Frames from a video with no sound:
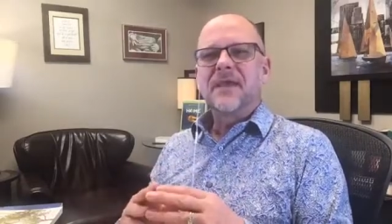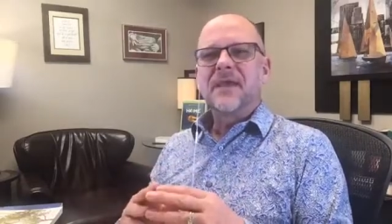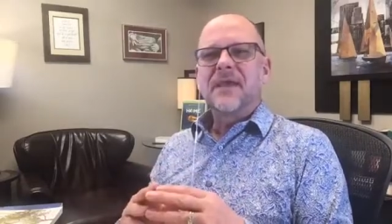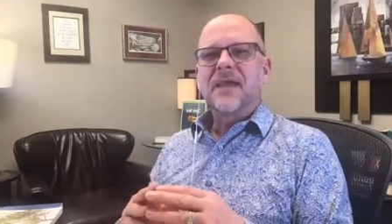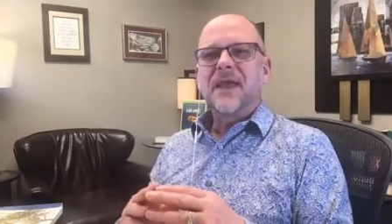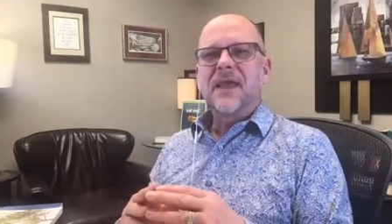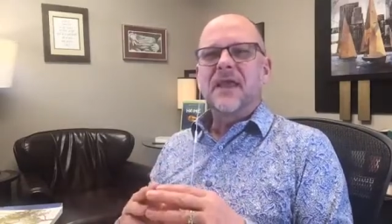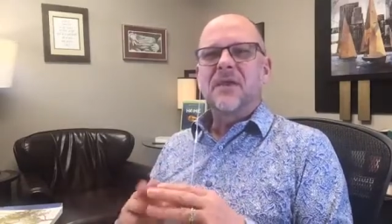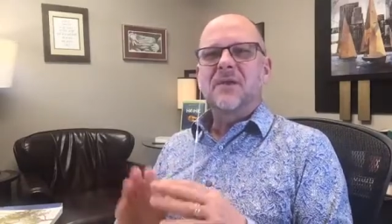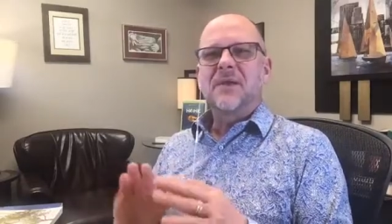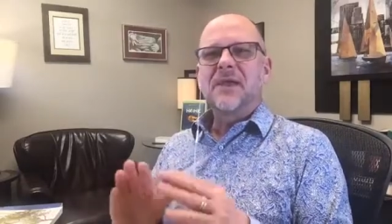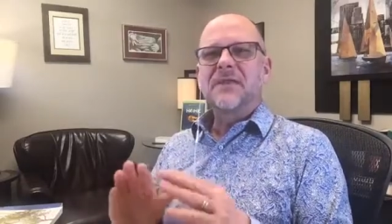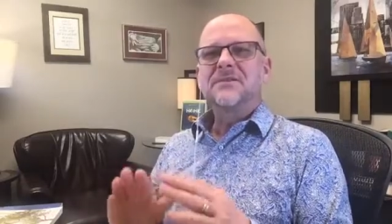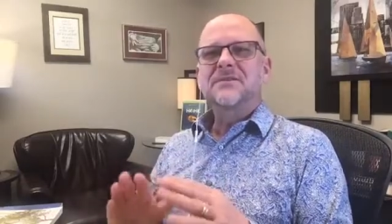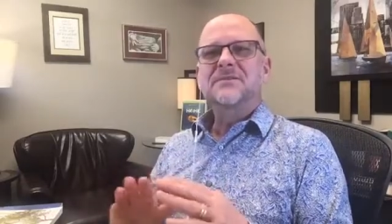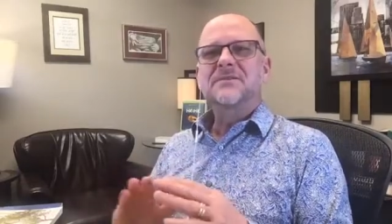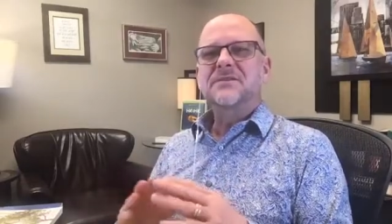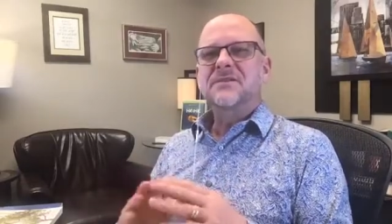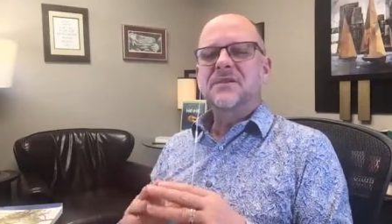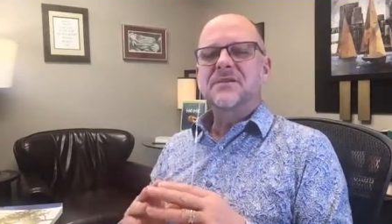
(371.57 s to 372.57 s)
and let the
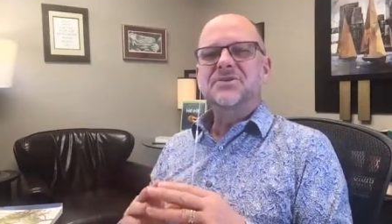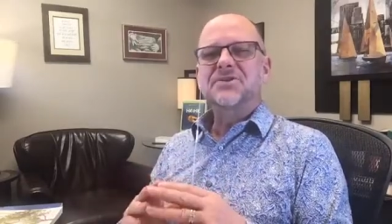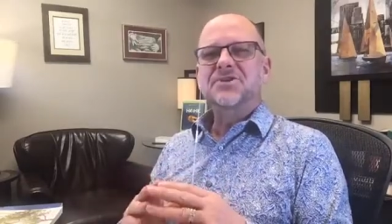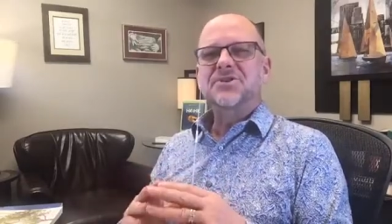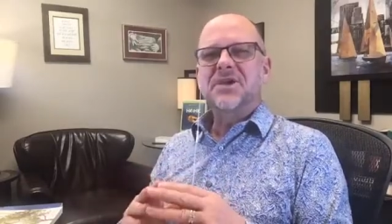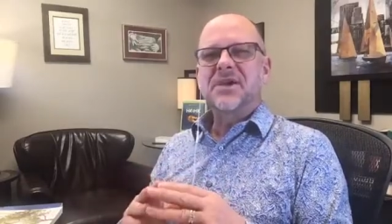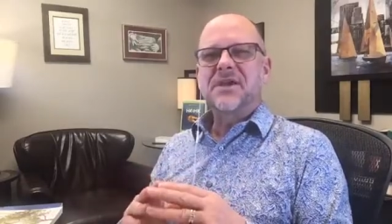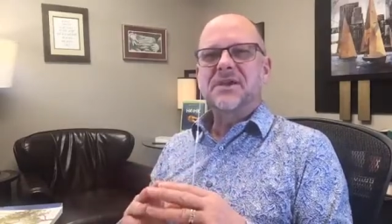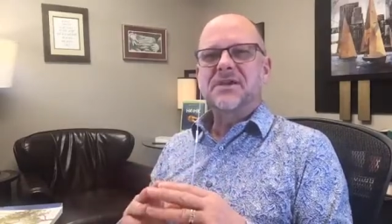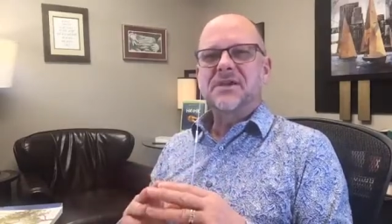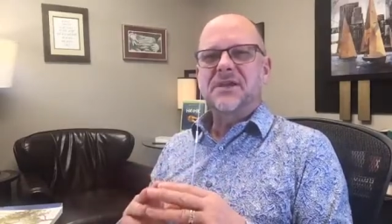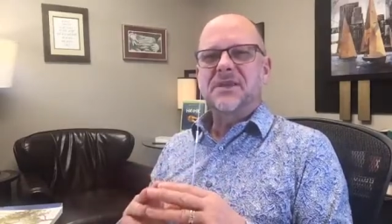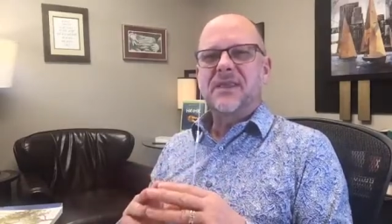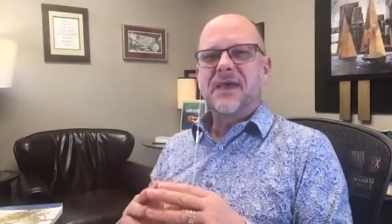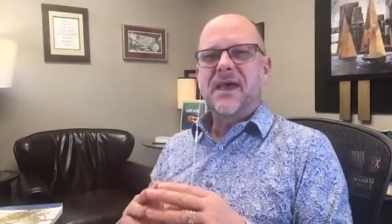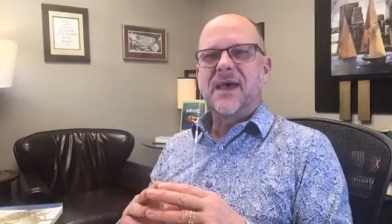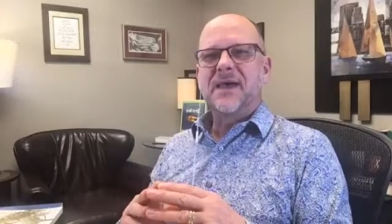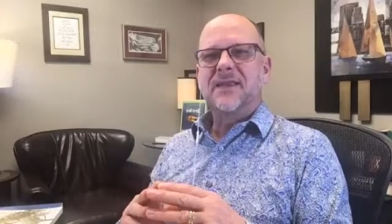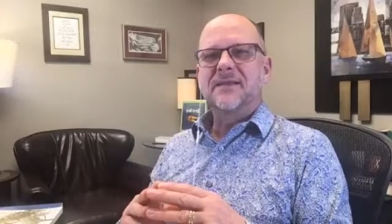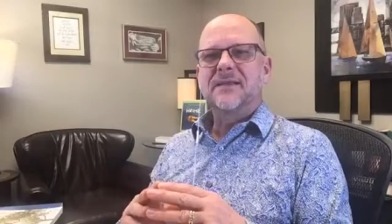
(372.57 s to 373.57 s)
sun shine on
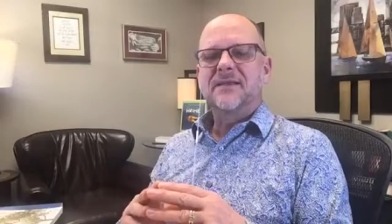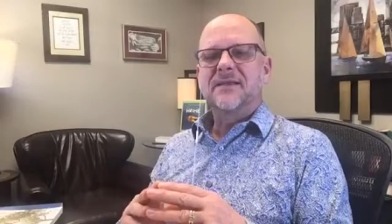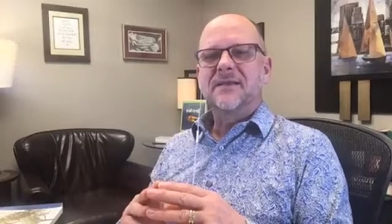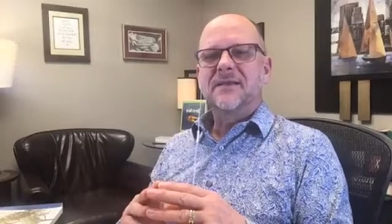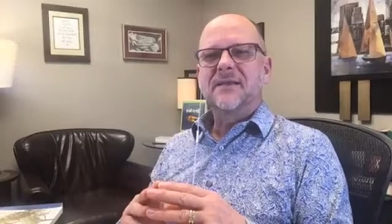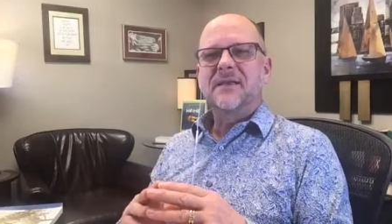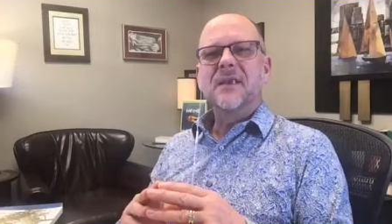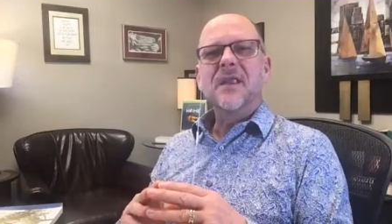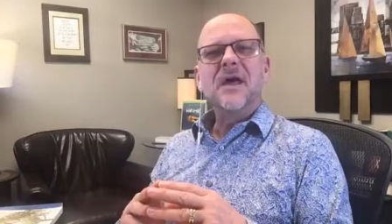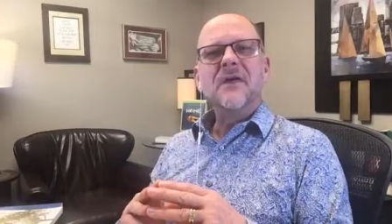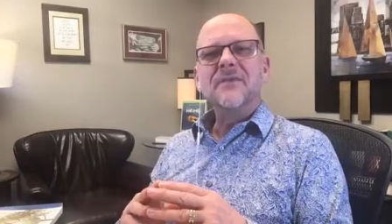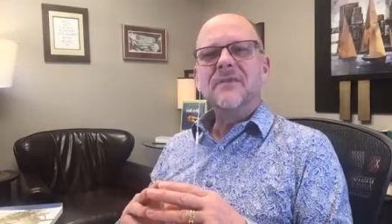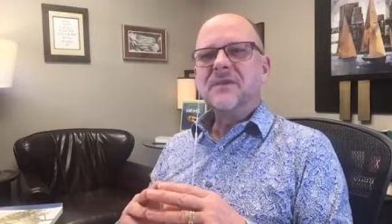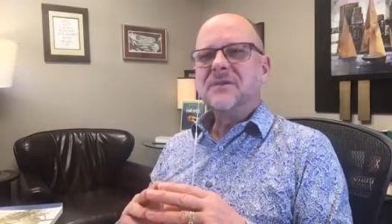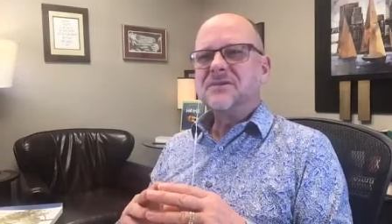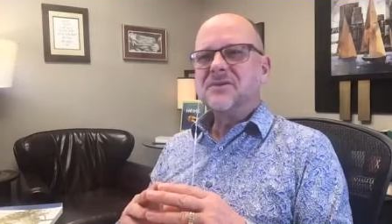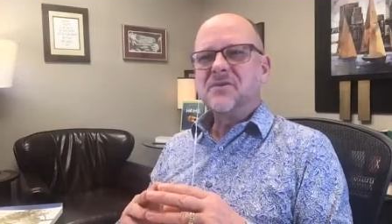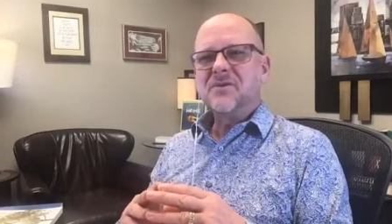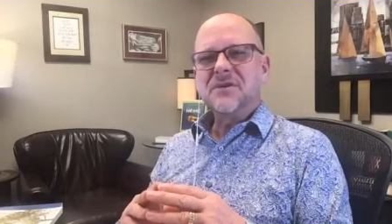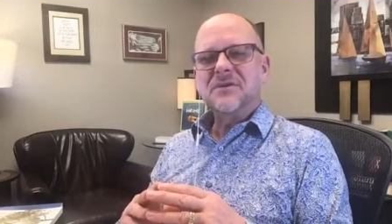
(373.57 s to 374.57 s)
that, nothing's
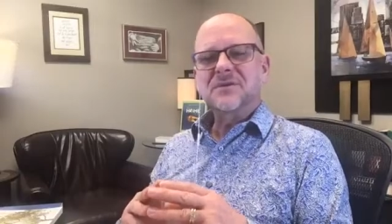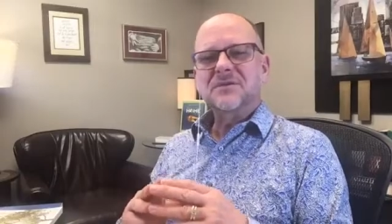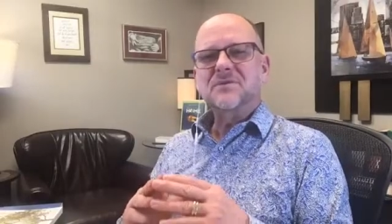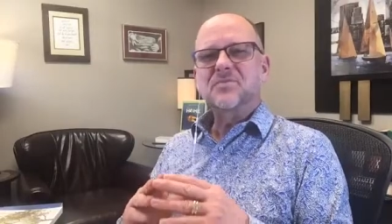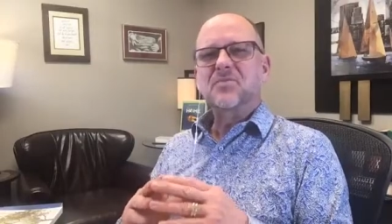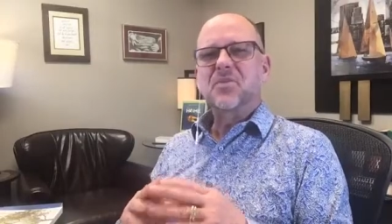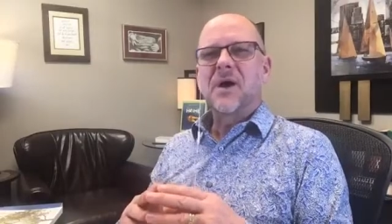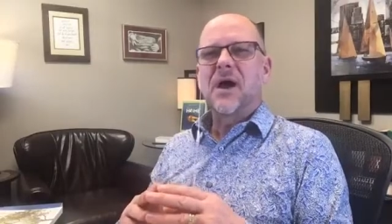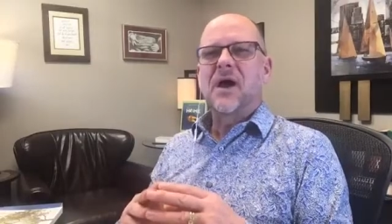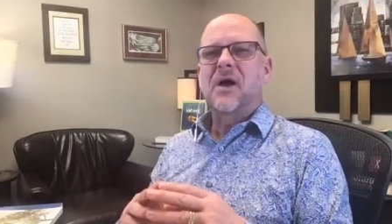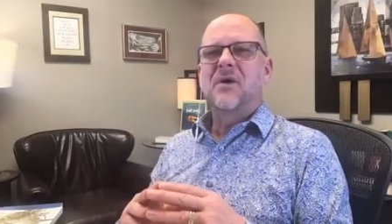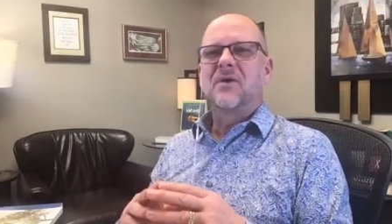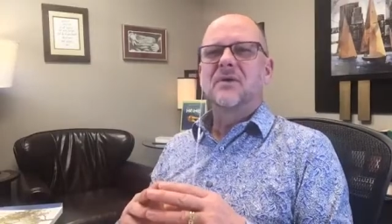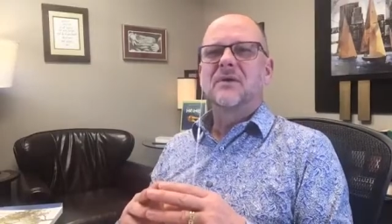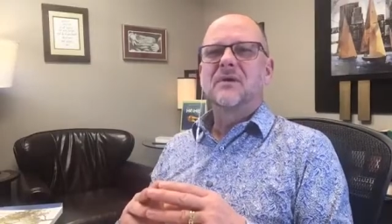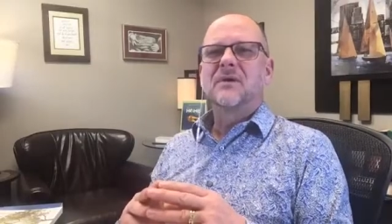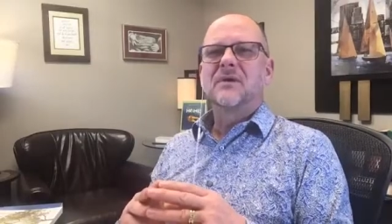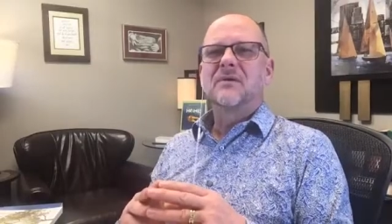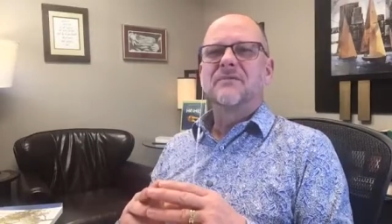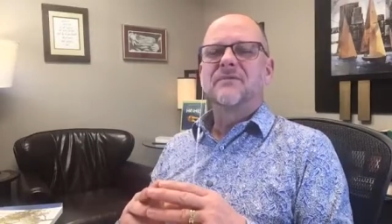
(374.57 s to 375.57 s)
going to sprout
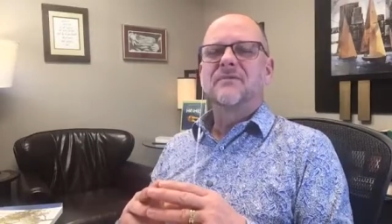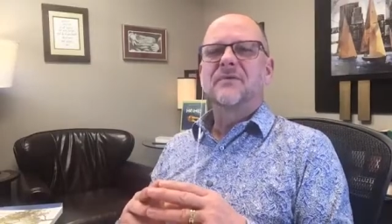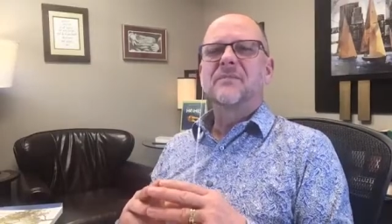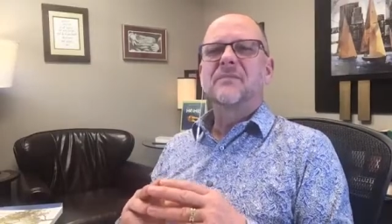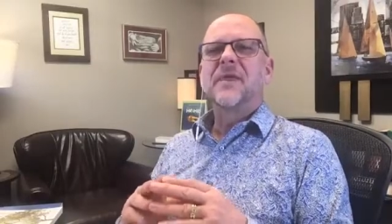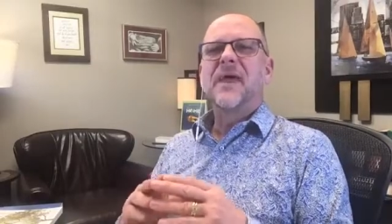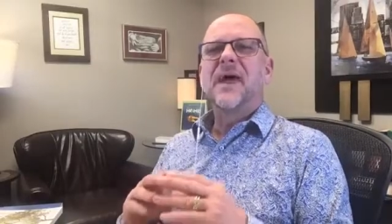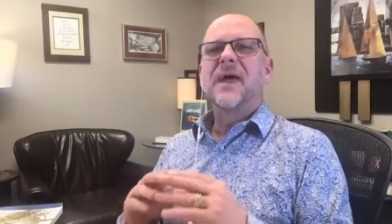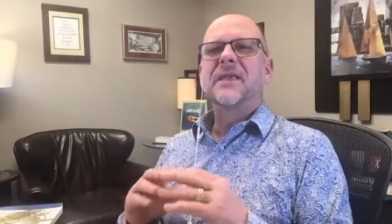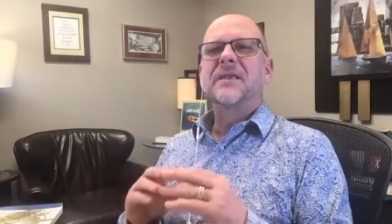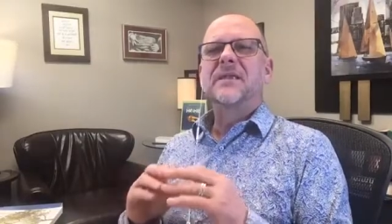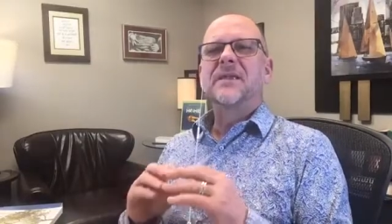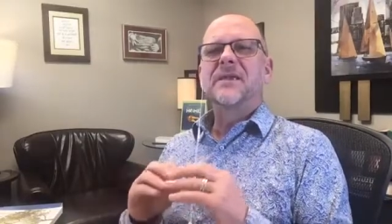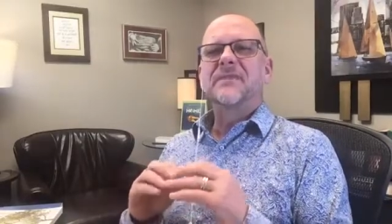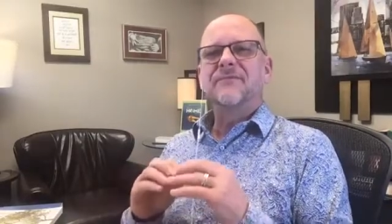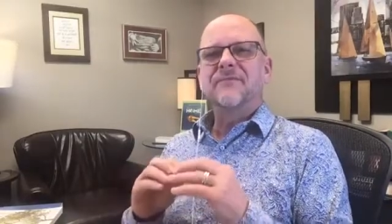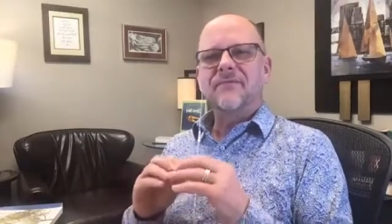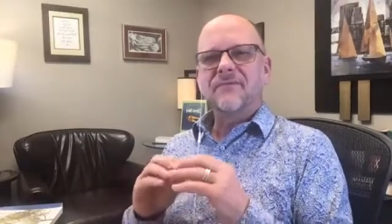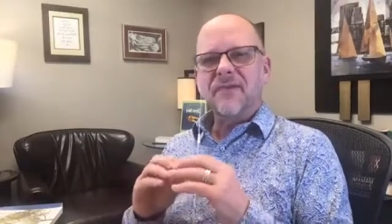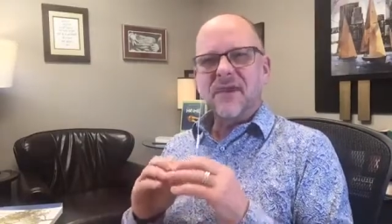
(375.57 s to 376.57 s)
from that
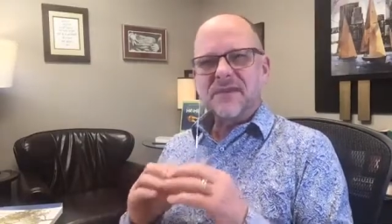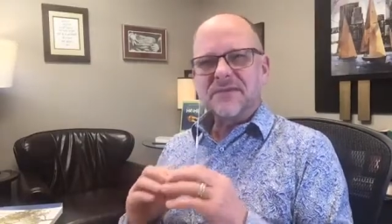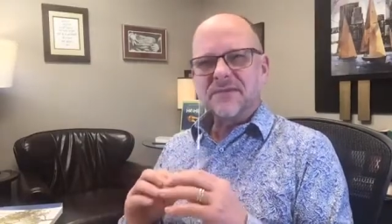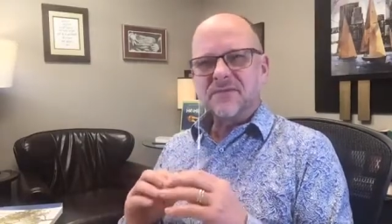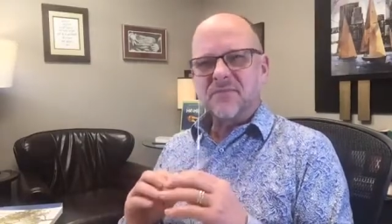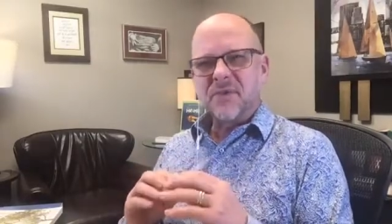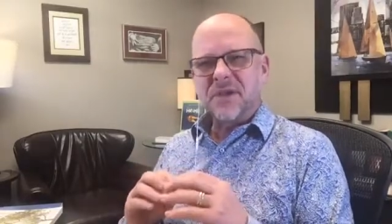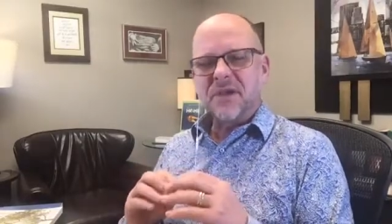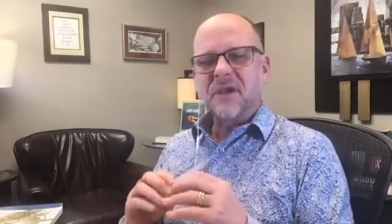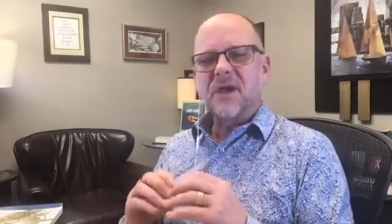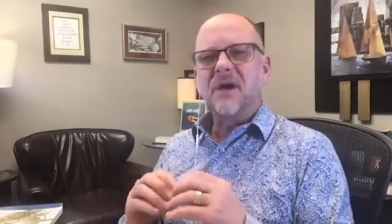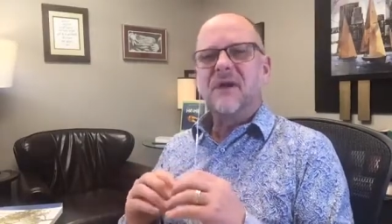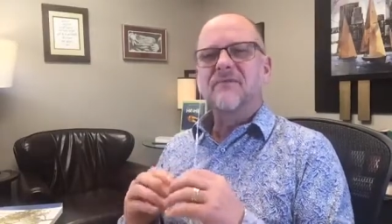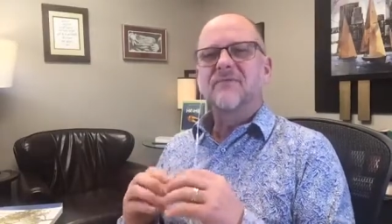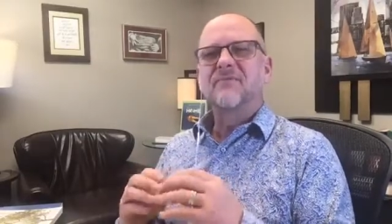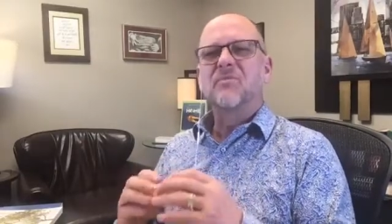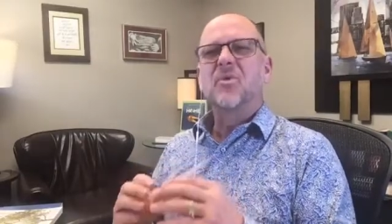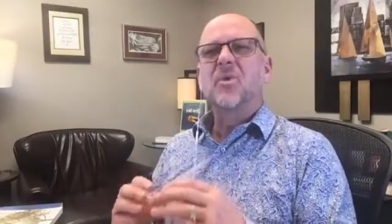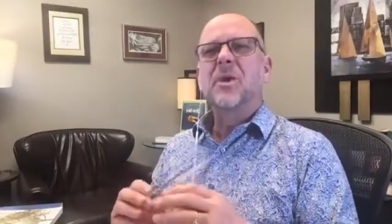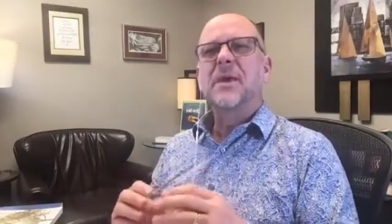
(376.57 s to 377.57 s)
investment of
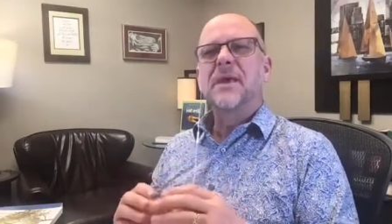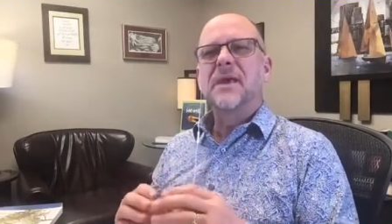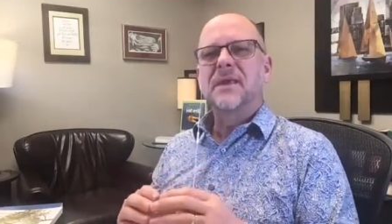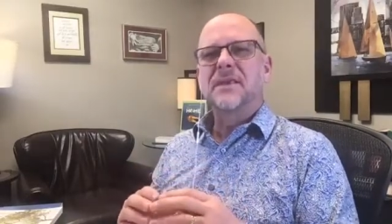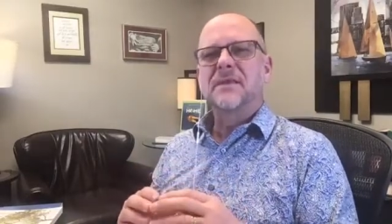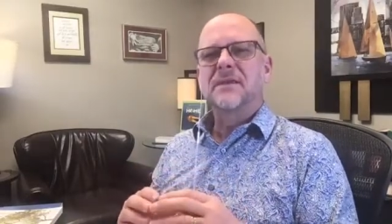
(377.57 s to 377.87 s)
bread.